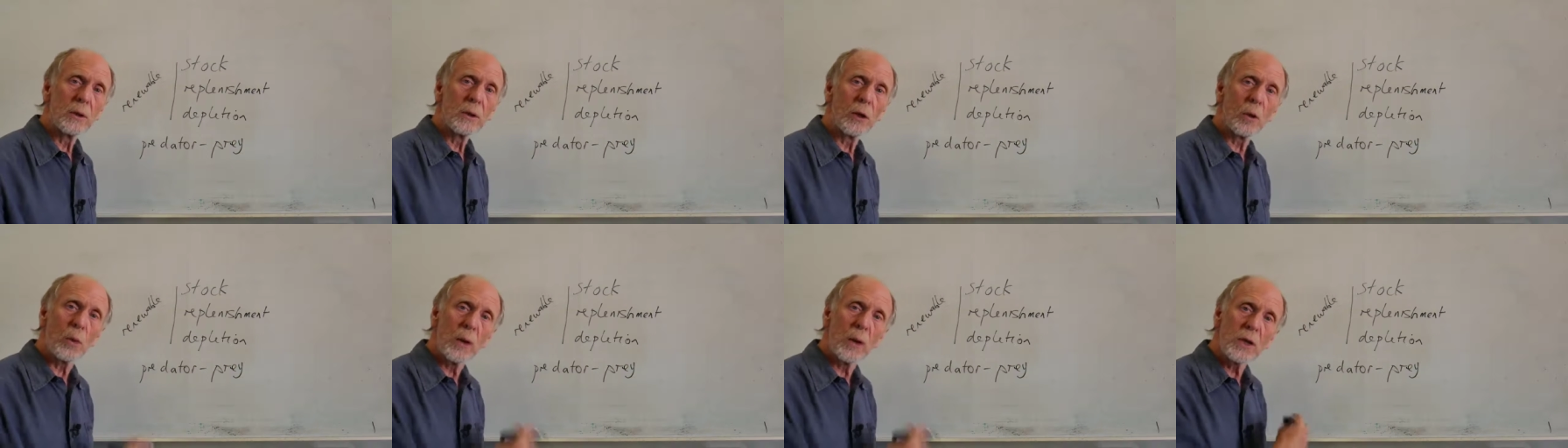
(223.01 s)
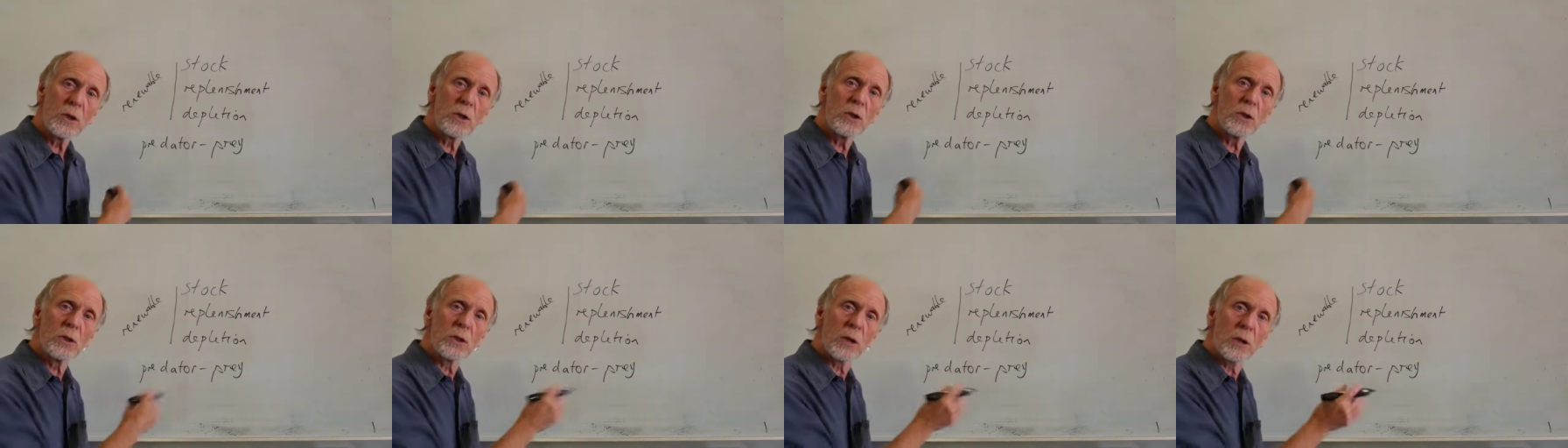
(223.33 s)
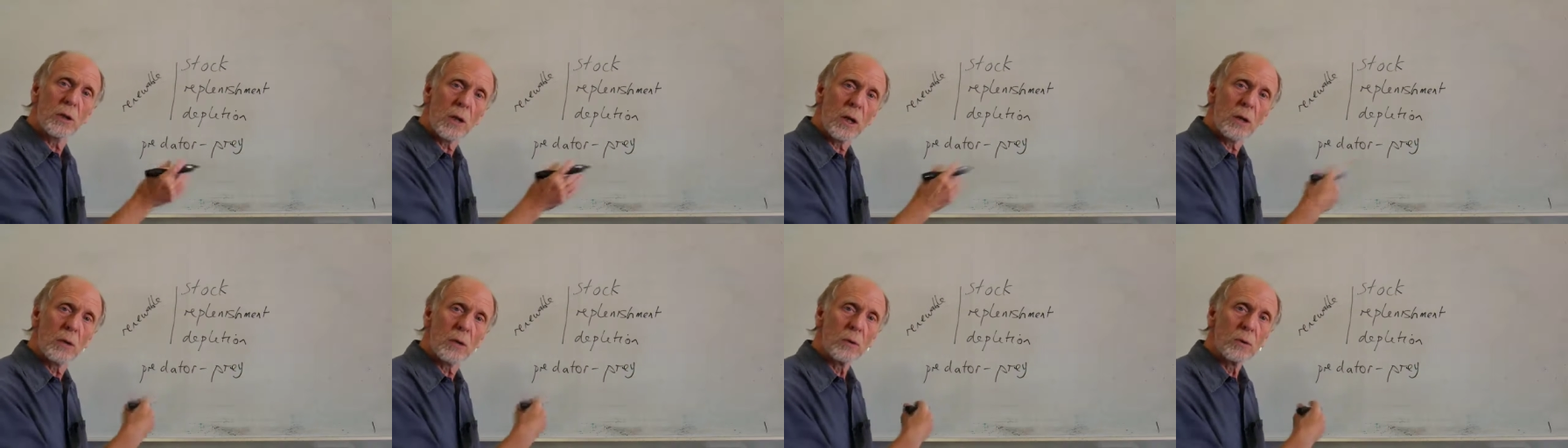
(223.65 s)
The equations are
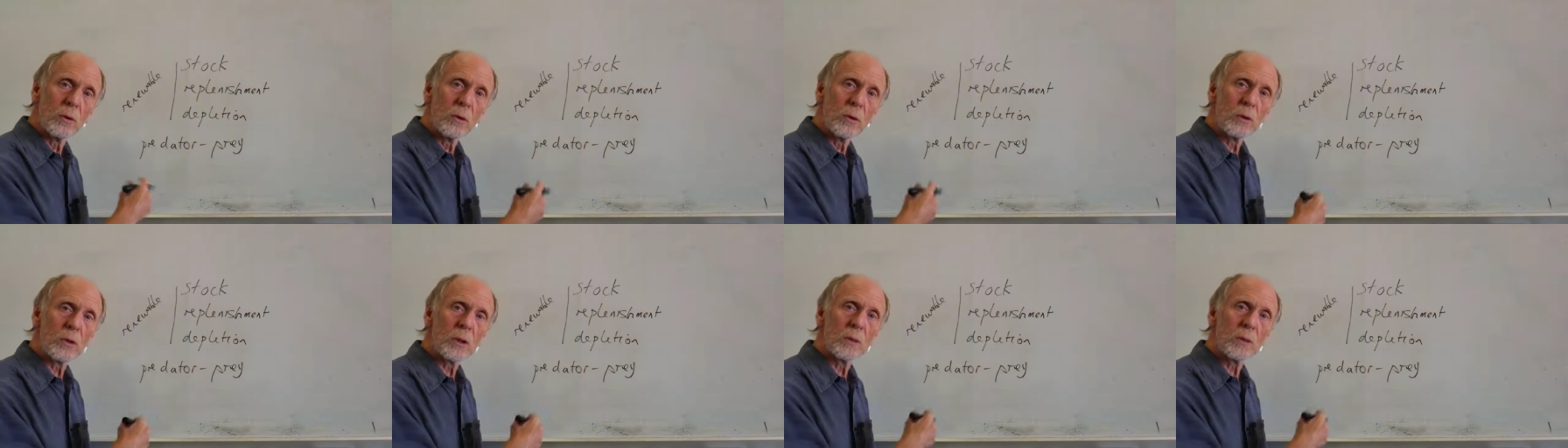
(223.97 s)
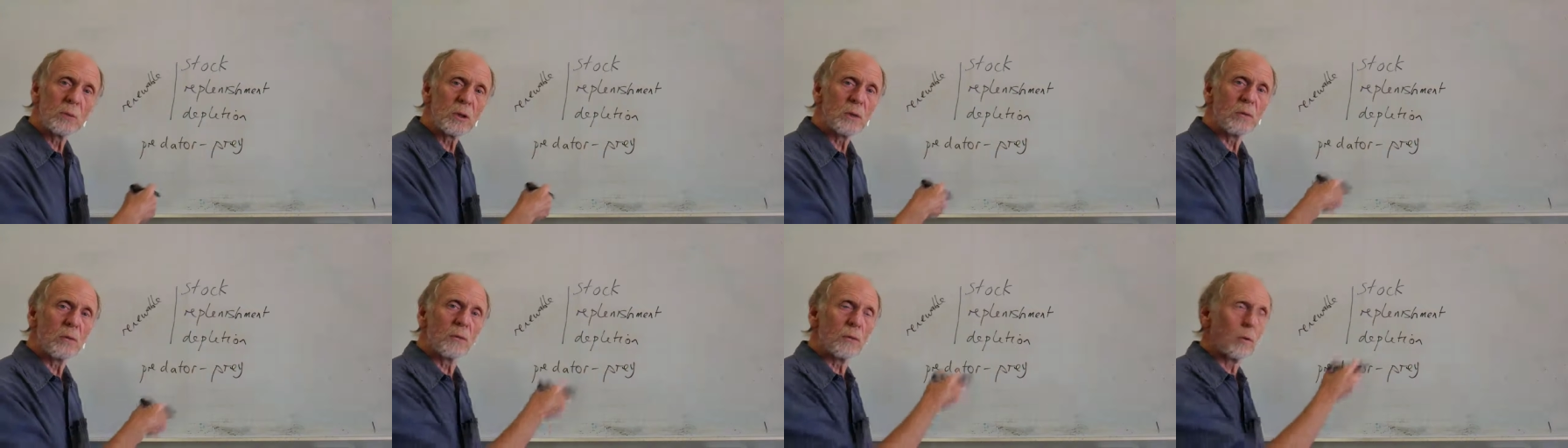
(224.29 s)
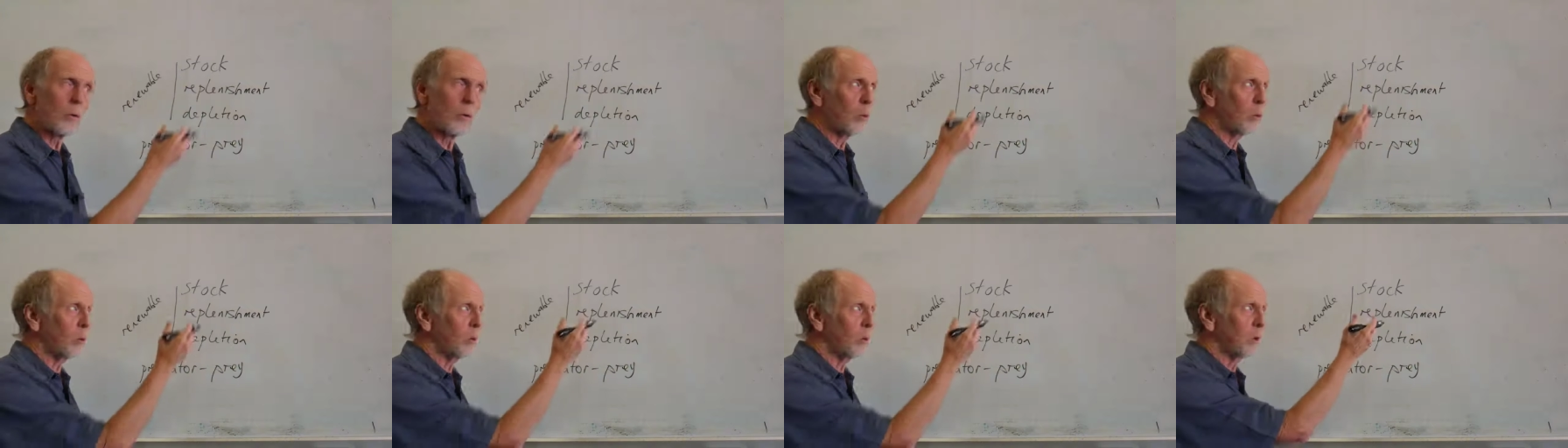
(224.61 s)
known in terms of
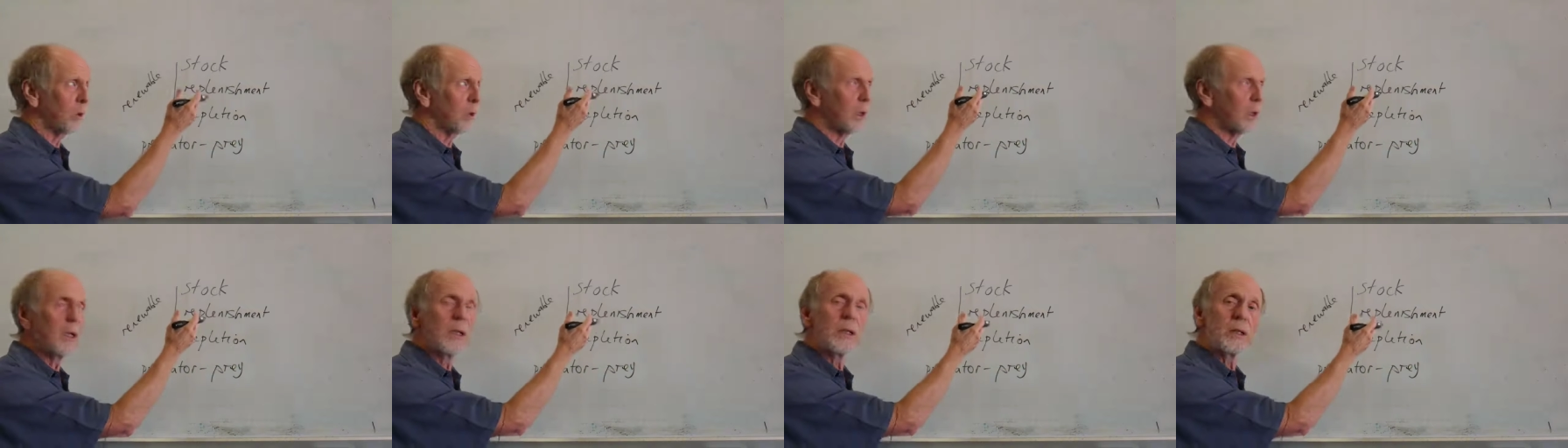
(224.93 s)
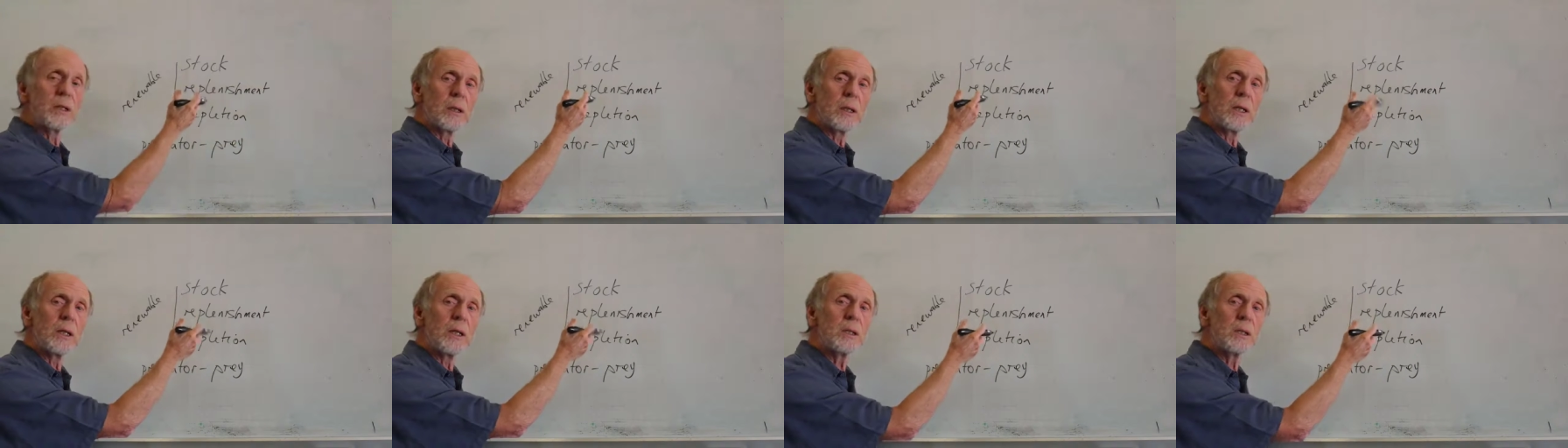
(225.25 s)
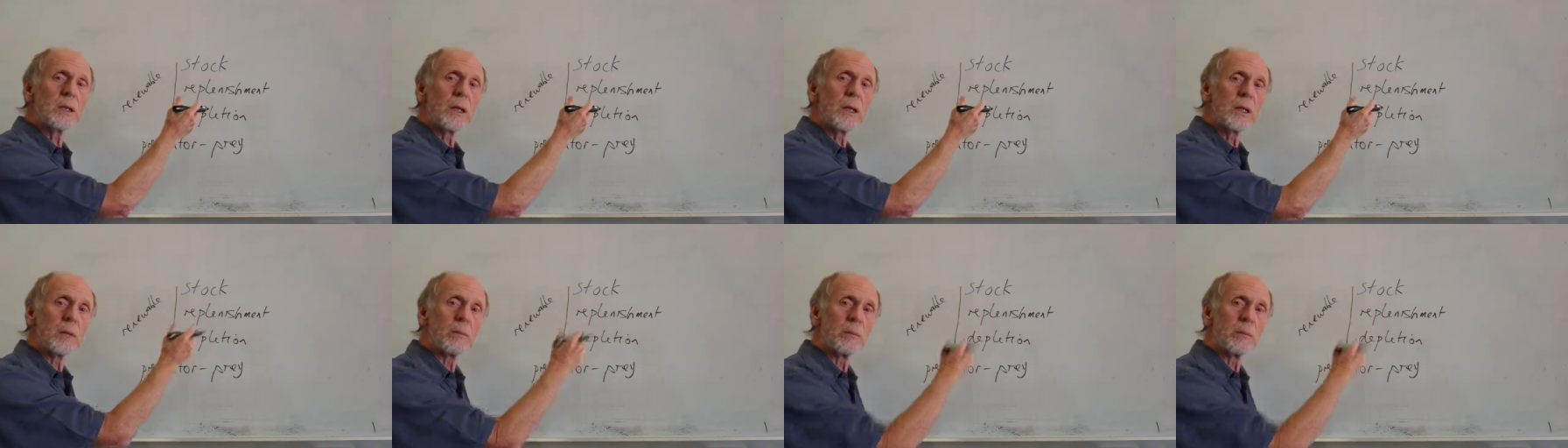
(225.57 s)
the, these
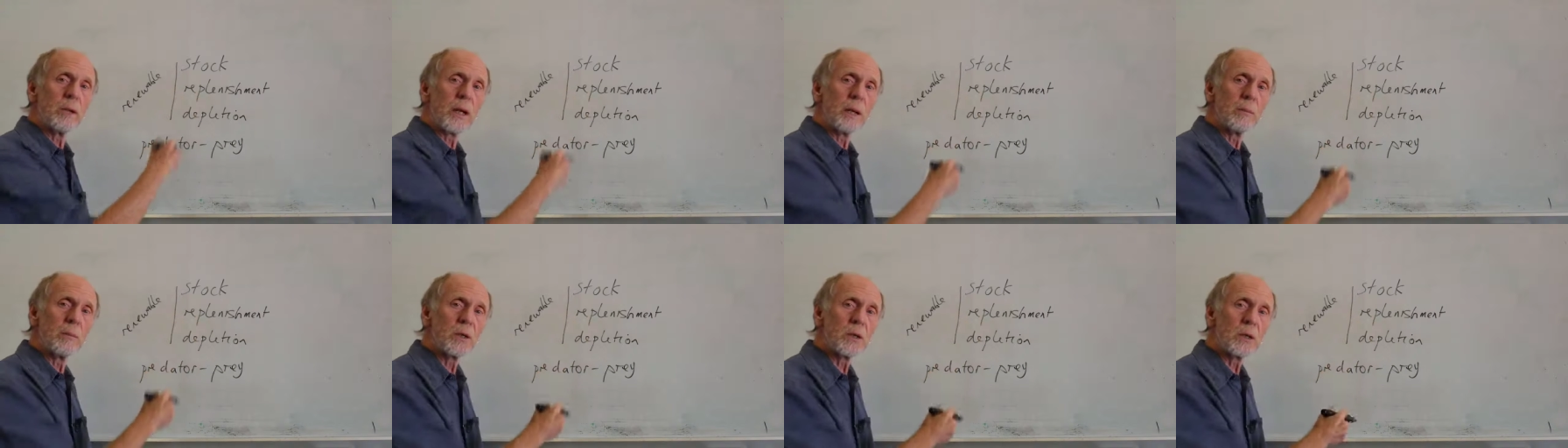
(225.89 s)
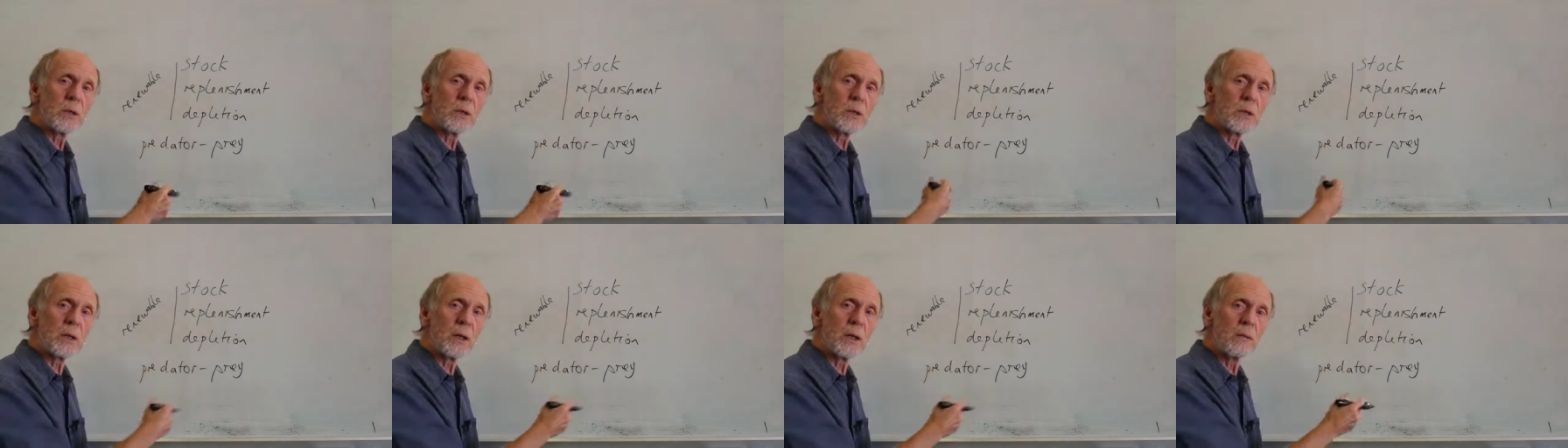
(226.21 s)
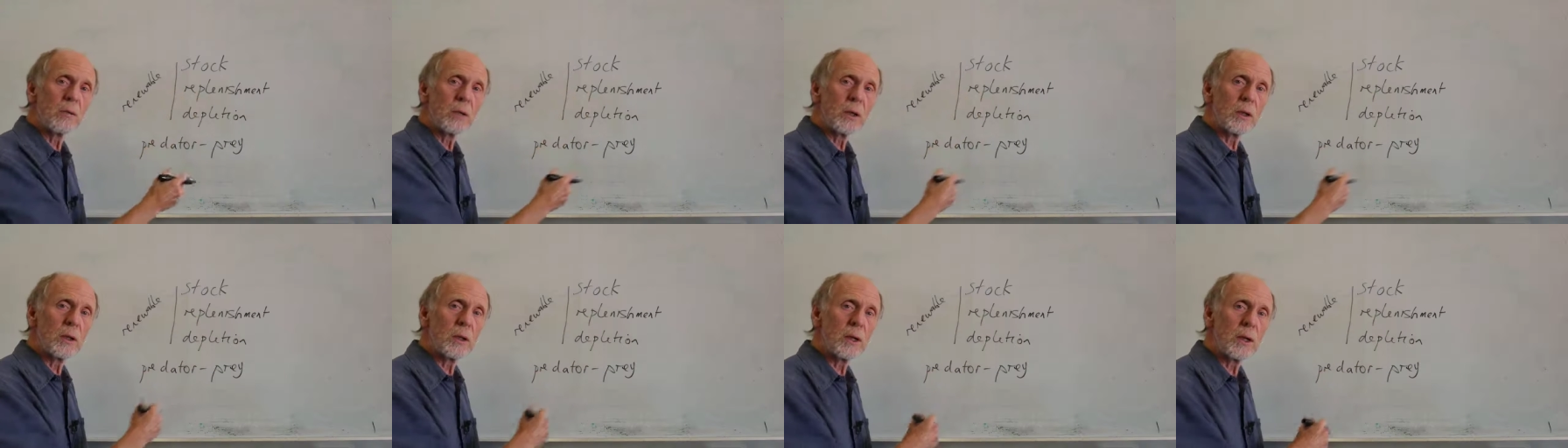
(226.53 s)
kind of parameters that are
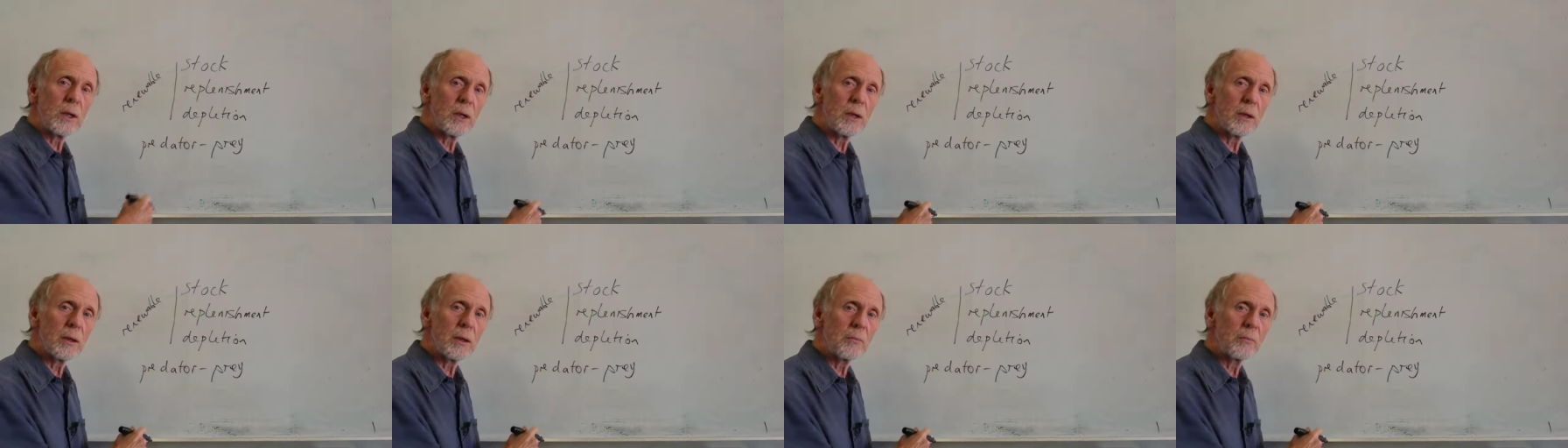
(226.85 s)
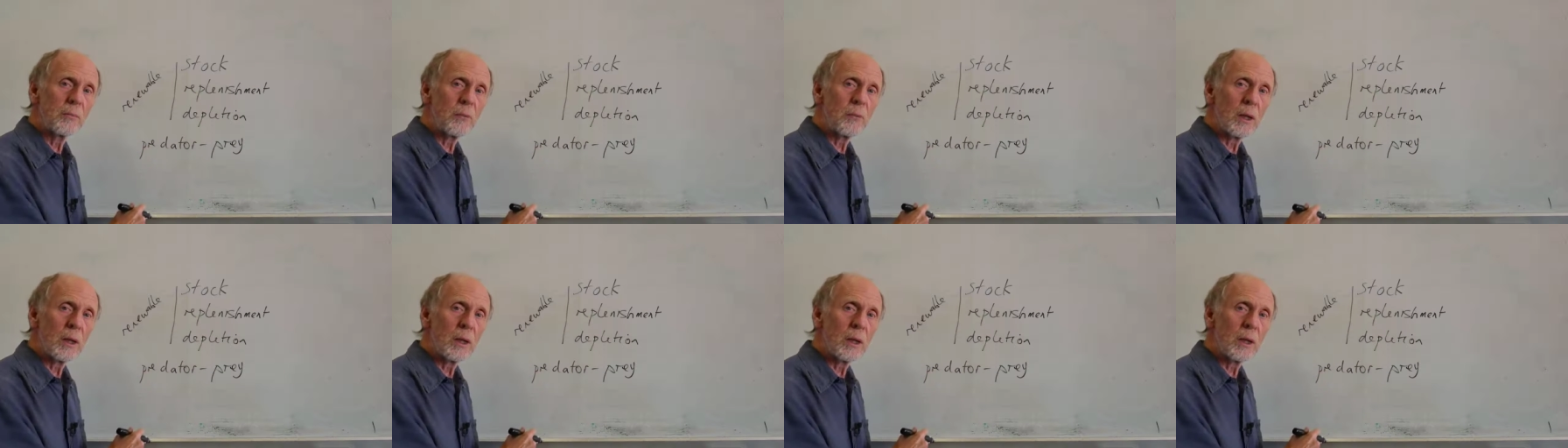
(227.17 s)
written here.